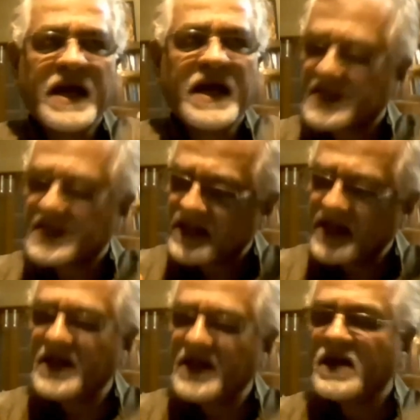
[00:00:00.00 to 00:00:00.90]
a
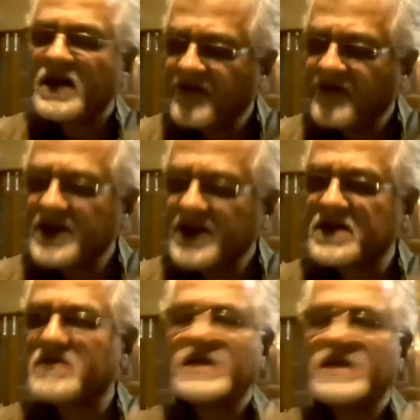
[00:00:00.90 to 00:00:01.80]
steady
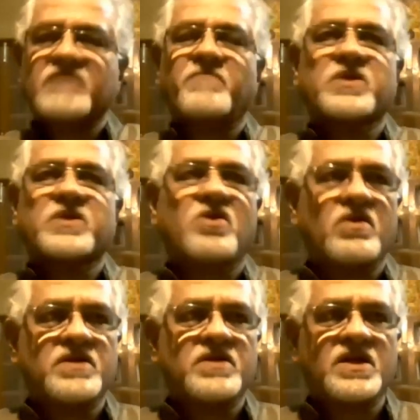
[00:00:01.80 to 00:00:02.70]
fixed set of
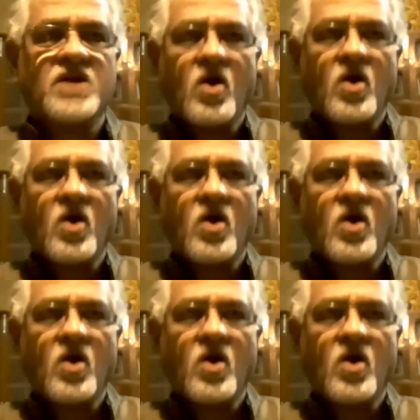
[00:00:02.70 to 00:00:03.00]
methodologies